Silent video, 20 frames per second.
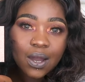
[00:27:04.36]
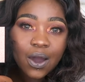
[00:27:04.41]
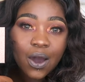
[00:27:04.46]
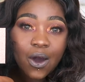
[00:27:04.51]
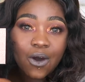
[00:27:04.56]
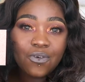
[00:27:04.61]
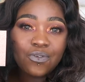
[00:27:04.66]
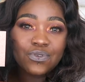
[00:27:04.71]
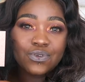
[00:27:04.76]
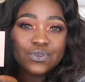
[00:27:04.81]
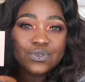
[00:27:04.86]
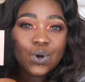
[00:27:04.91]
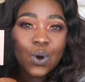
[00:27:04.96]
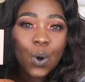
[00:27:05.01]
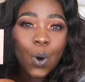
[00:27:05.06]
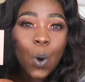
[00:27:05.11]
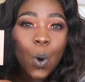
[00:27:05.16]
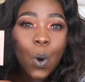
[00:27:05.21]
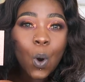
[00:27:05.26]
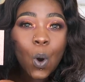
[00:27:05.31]
of this
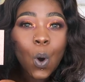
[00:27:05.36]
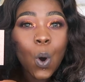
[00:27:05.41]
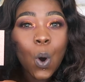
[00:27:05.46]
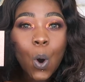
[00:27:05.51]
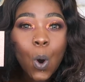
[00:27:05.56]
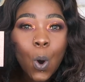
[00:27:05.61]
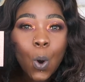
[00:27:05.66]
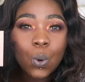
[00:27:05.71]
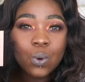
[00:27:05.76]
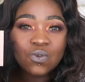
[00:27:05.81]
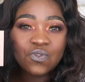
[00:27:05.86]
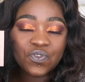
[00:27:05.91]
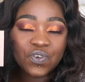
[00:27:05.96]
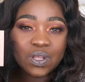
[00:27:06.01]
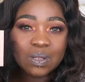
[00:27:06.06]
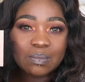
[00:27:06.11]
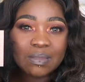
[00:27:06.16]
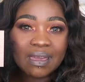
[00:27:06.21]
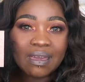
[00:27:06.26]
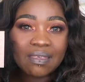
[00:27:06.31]
whole
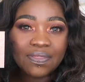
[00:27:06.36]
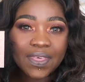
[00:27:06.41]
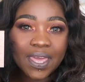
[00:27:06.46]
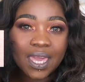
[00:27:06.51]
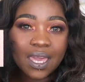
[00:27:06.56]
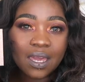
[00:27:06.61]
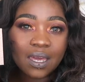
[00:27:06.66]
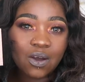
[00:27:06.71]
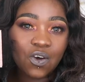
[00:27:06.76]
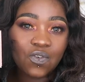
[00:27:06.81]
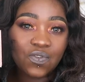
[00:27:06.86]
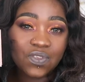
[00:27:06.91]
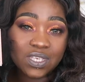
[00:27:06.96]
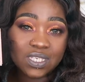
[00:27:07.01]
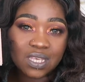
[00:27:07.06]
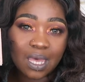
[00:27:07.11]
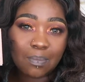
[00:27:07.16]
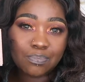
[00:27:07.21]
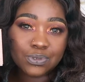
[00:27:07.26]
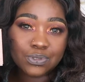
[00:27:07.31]
filming thing of this
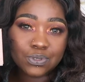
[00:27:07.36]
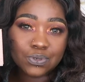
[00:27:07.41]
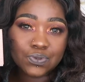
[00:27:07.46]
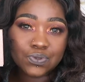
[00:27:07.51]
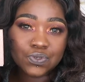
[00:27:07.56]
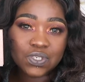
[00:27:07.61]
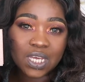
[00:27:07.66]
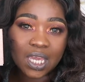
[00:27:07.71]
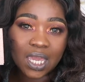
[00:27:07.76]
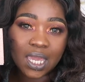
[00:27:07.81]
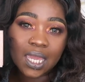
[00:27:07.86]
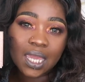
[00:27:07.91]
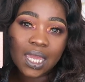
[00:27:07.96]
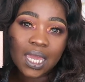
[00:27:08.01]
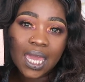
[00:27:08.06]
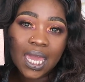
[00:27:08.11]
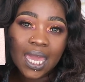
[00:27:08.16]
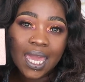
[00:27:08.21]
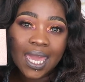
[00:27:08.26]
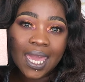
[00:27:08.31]
episode today.
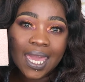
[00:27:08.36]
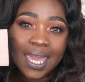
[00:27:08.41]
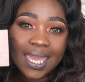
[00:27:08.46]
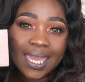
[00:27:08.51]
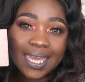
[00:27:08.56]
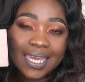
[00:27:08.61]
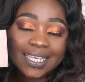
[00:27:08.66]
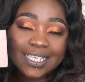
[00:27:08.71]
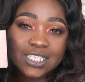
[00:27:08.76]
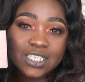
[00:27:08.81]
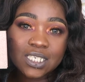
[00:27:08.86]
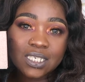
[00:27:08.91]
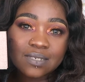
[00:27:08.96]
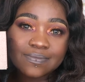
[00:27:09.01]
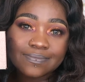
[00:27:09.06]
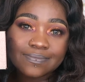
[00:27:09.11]
And